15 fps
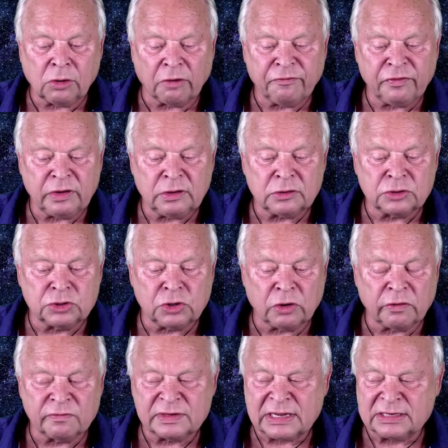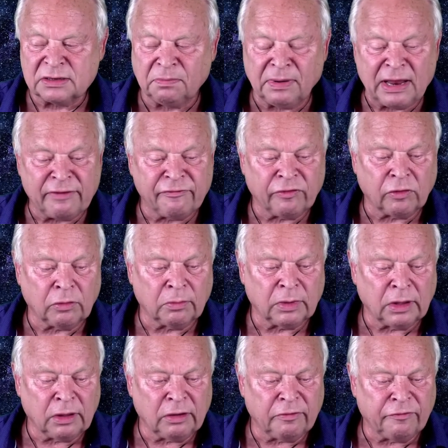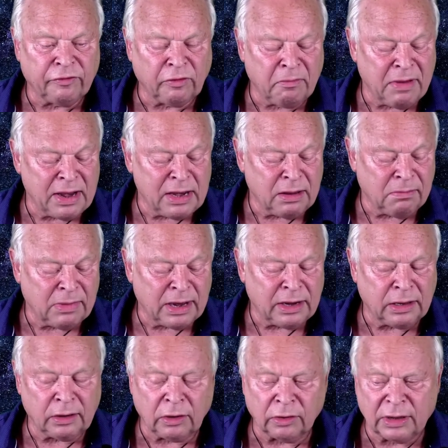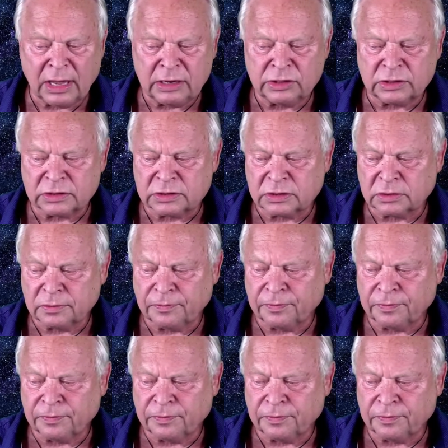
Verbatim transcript: Coffee serves as a platform for many, many occasions.